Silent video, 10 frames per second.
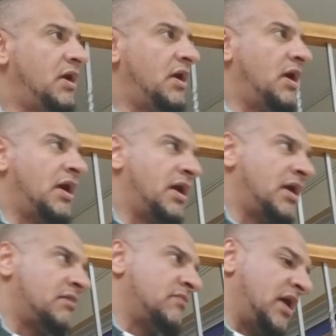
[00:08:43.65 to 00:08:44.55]

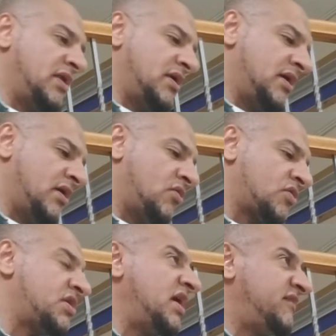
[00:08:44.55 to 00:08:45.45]

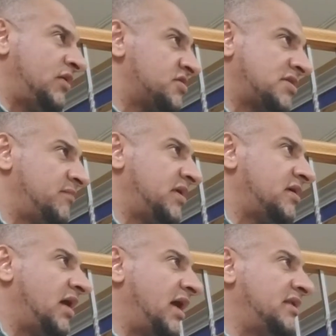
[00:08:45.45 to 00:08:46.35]
or gravy or
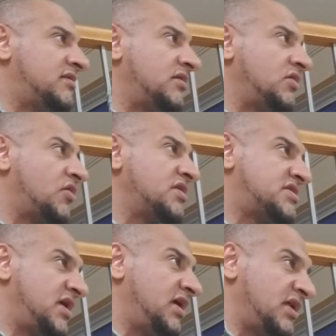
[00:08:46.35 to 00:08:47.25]
something, and you can
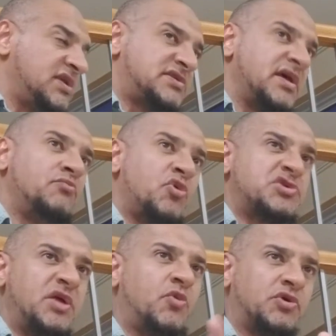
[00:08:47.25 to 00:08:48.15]
see it is still
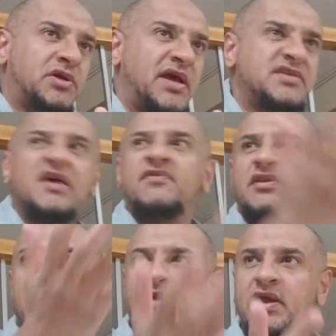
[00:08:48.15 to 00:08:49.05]
mostly water, like
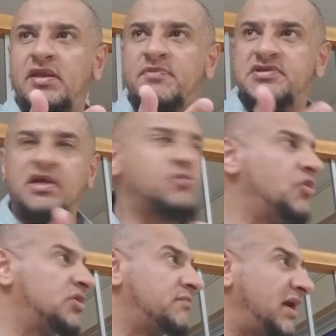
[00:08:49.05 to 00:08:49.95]
70 or 80%
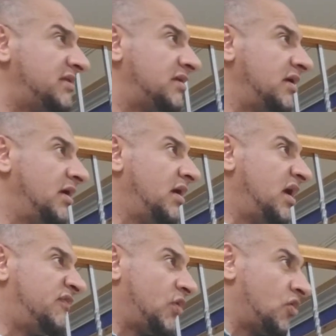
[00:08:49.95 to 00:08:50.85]
water, but
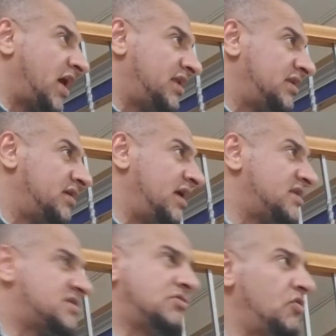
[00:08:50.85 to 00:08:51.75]
if you look at it,
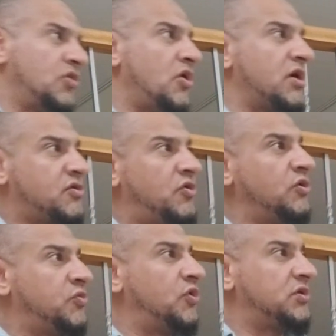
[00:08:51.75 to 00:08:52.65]
it's no longer
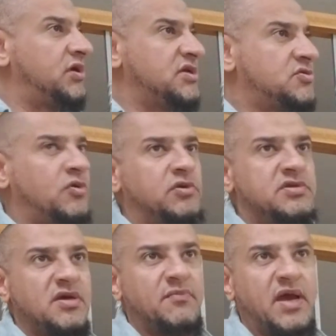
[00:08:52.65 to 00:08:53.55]
called water. It's called
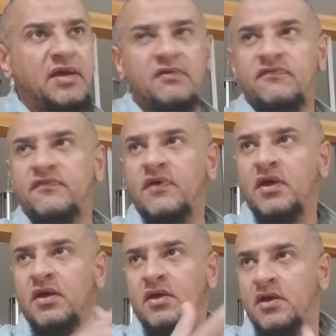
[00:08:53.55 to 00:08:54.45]
some kind of
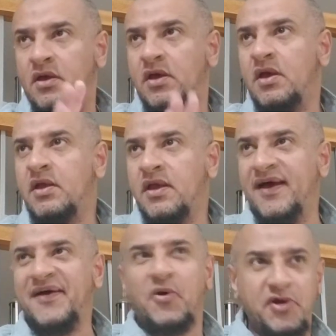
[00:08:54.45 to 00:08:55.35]

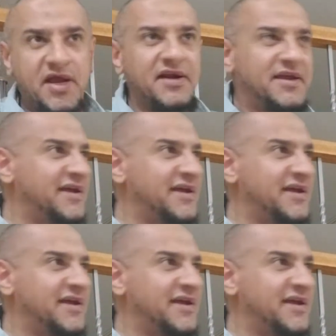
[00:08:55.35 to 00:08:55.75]
or curry.